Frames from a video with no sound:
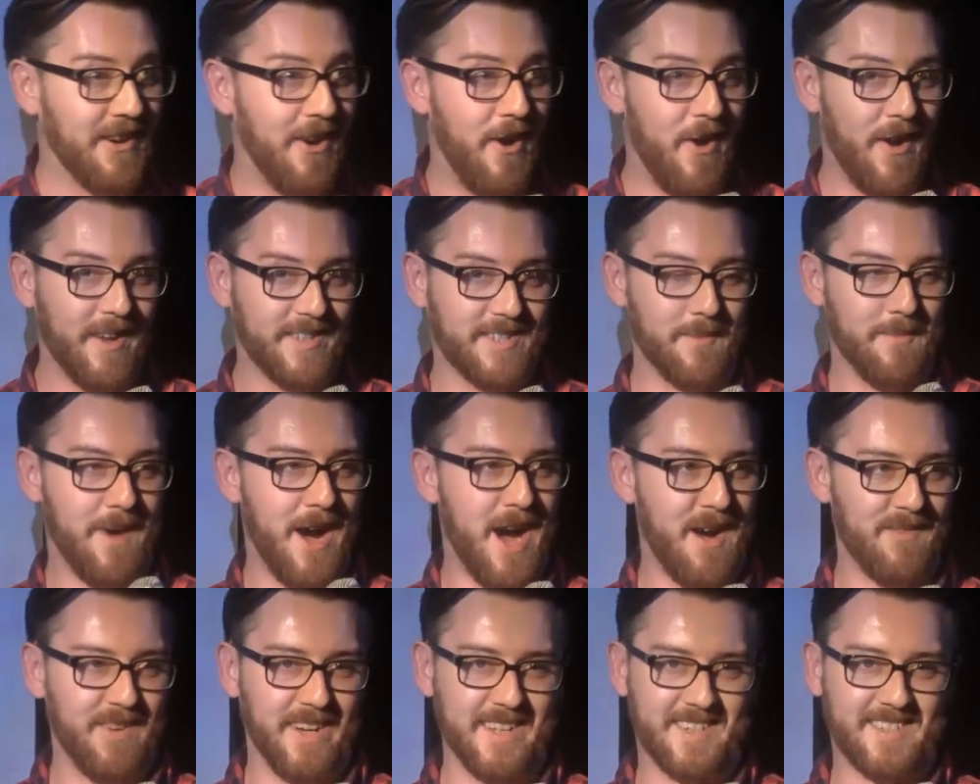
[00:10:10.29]
oh, it's a
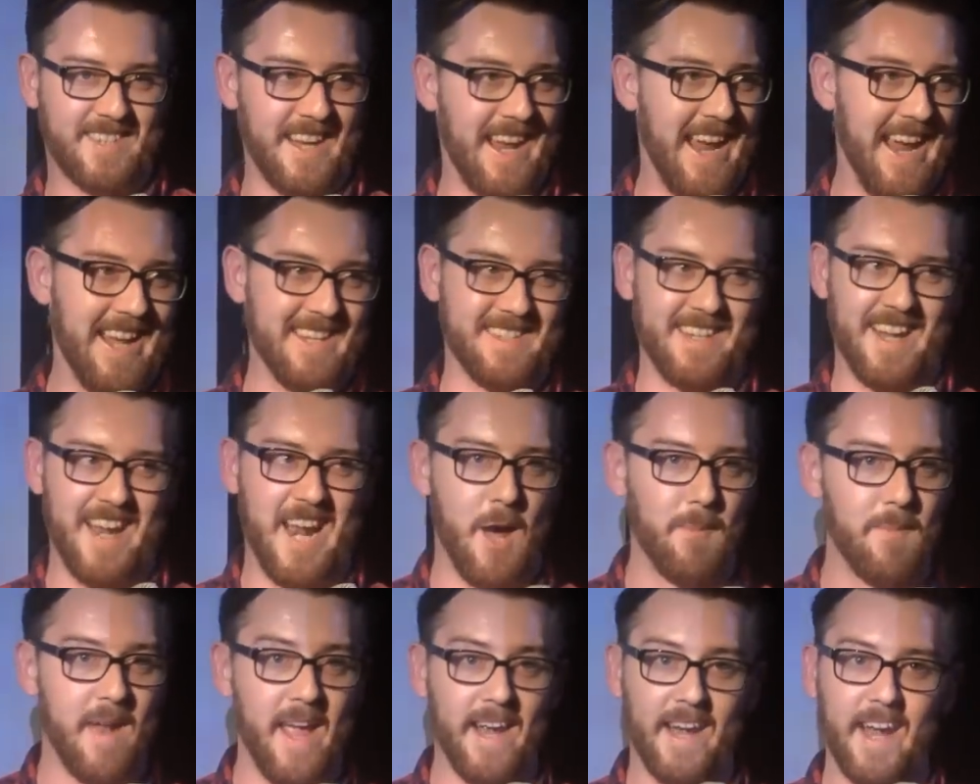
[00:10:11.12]
marvellous day, isn't it? And
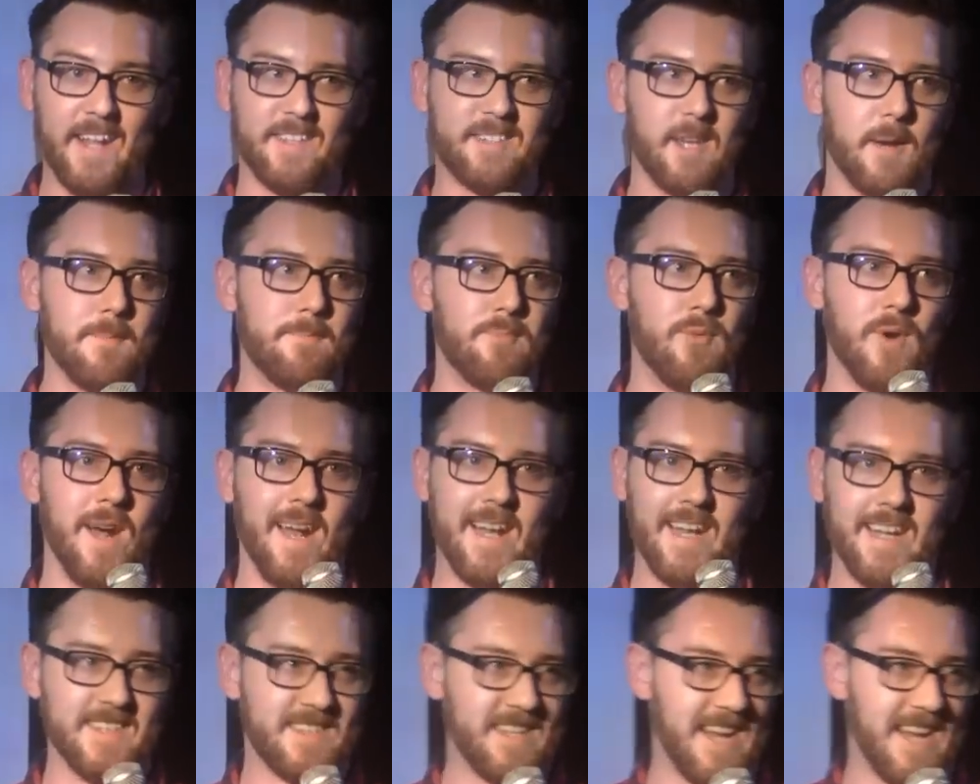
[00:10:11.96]
I'm like, it's a brilliant